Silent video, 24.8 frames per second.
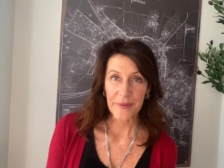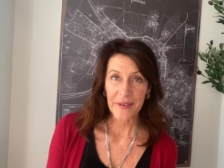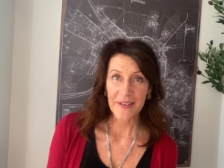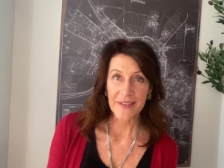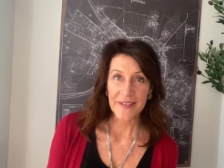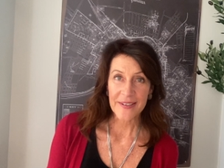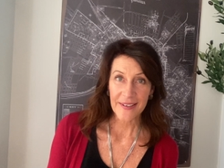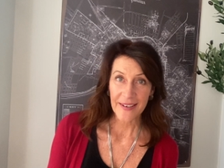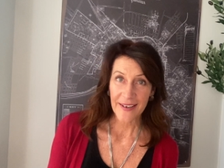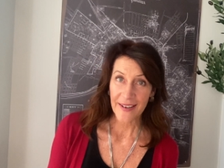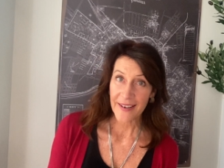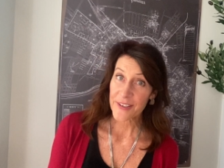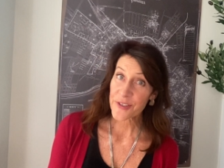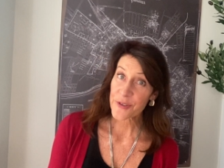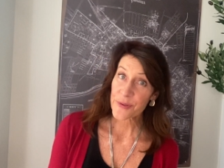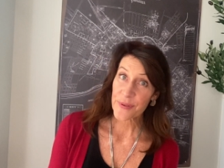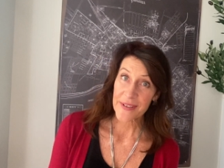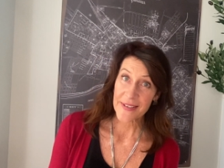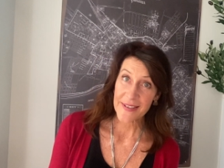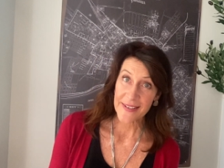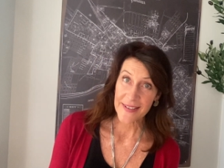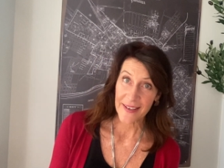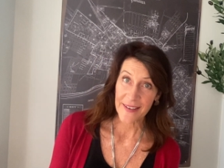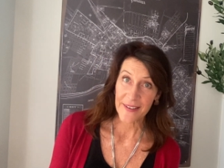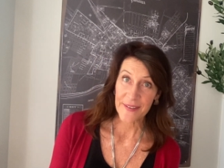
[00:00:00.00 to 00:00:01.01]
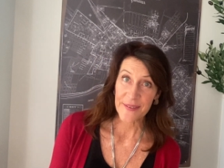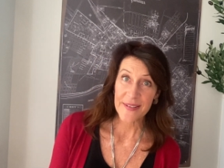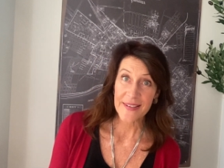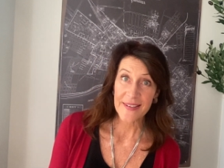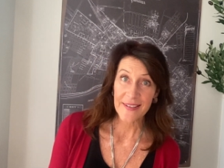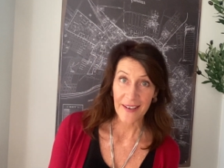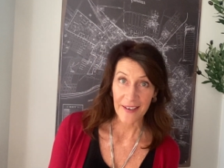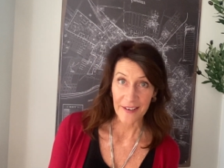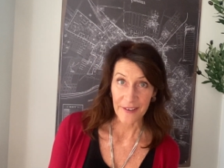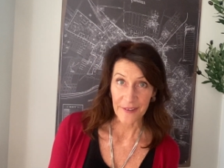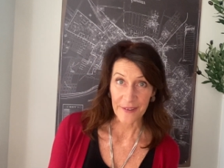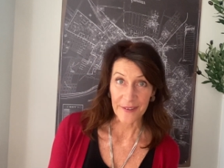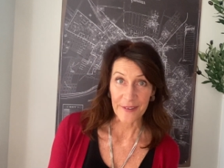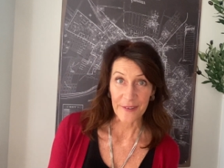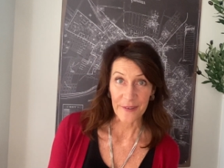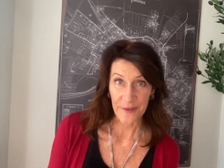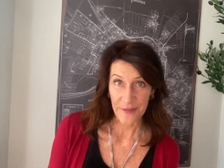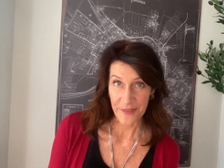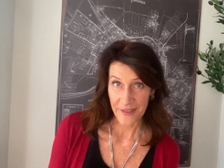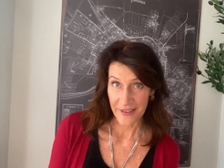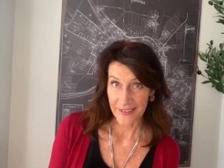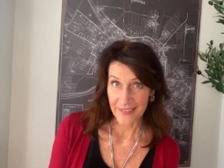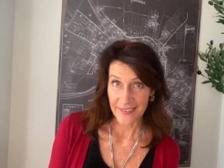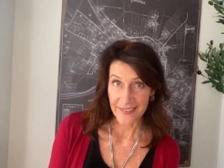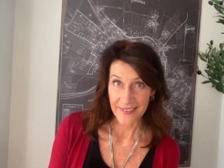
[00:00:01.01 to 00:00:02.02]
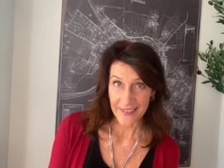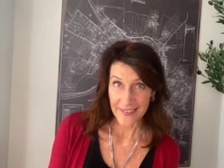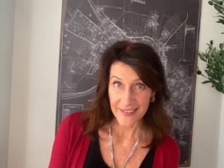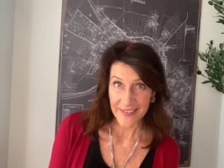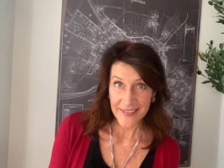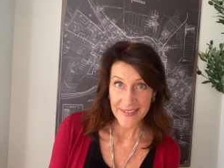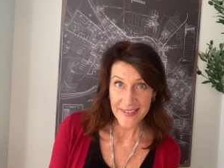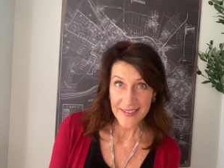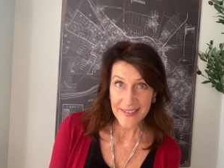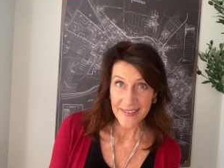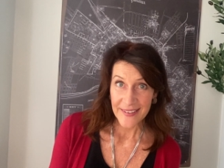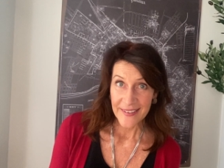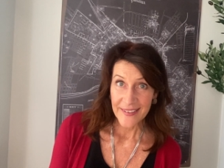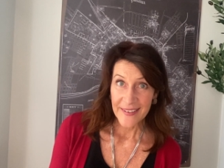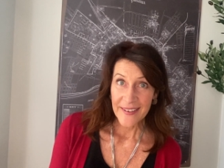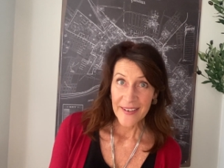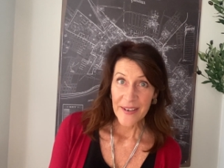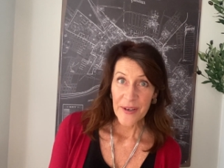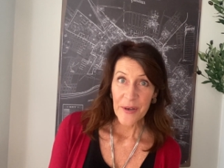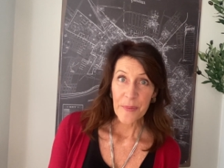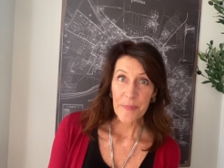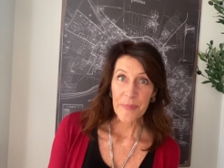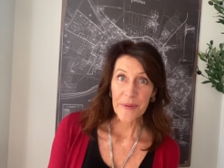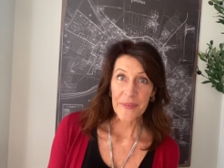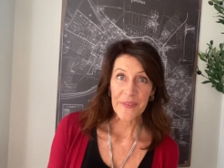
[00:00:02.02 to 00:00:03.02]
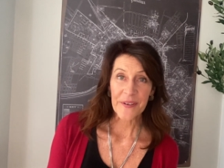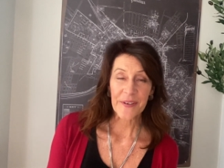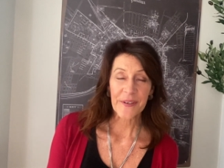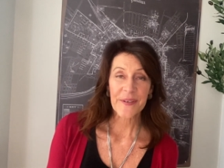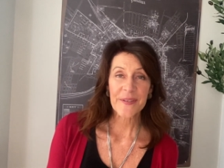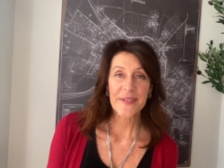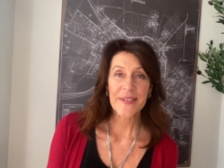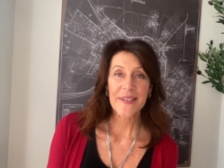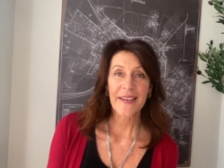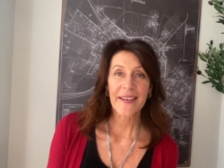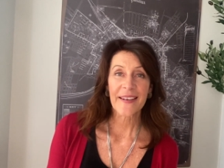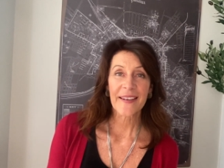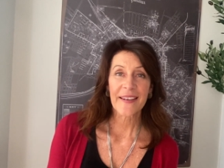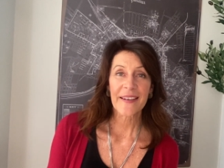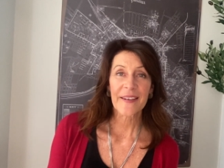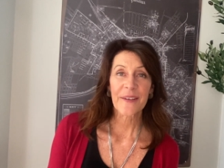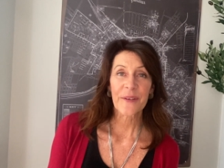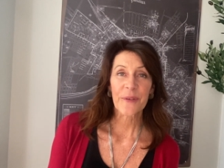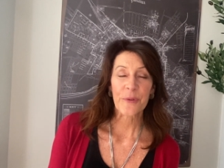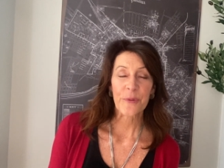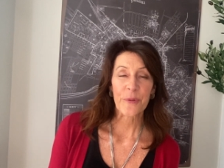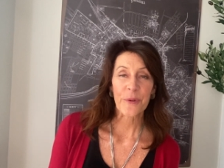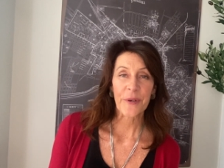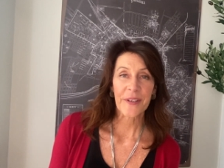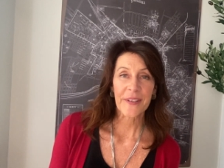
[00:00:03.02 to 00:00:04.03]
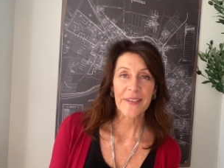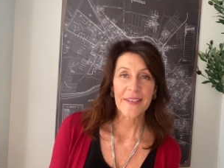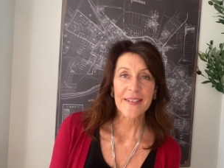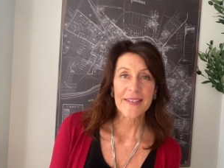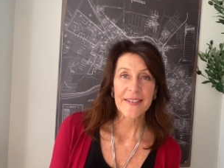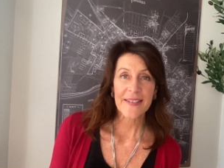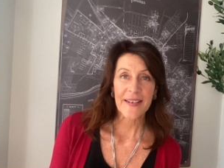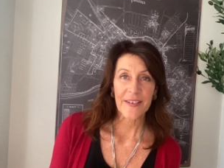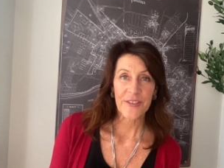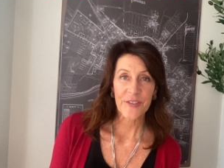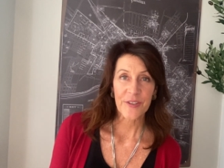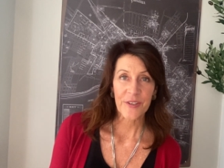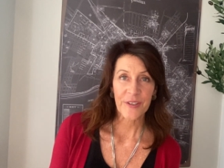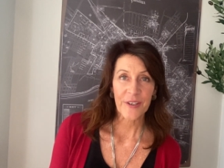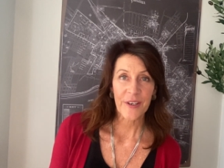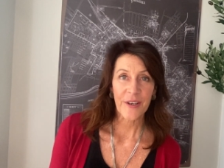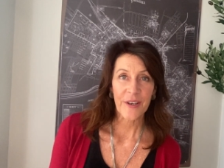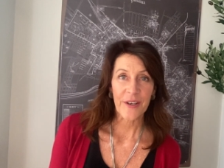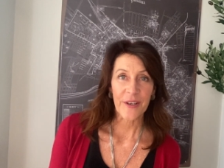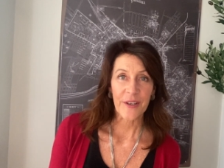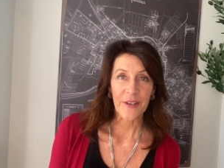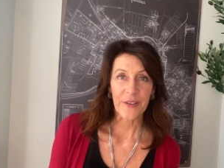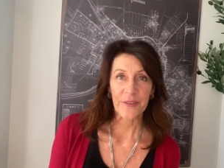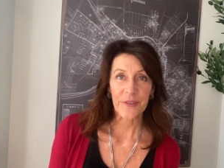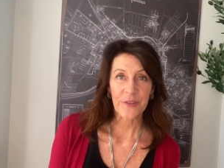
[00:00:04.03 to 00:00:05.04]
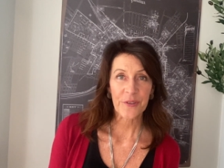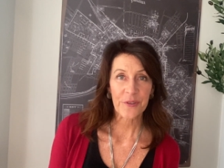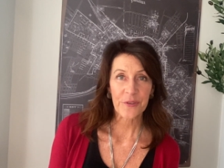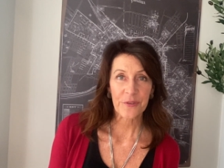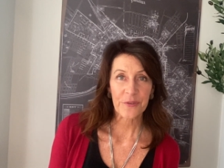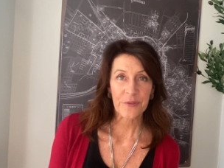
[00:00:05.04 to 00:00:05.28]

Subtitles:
because it actually sounds scarier than it is. But there's an organization called